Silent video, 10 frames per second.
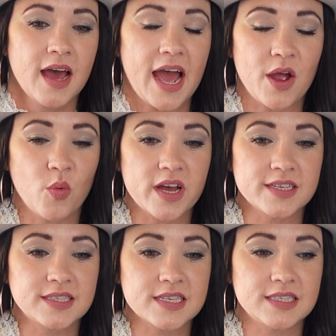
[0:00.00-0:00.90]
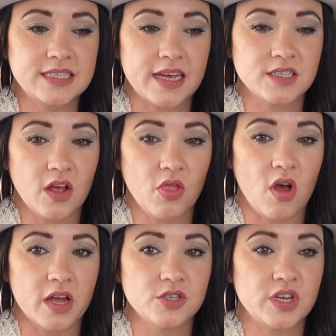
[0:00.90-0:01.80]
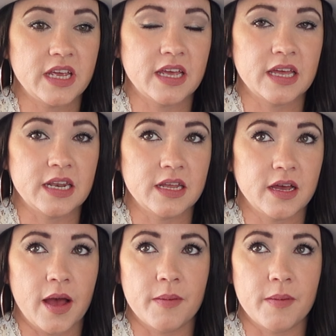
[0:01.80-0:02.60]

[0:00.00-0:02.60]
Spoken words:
I was set to launch in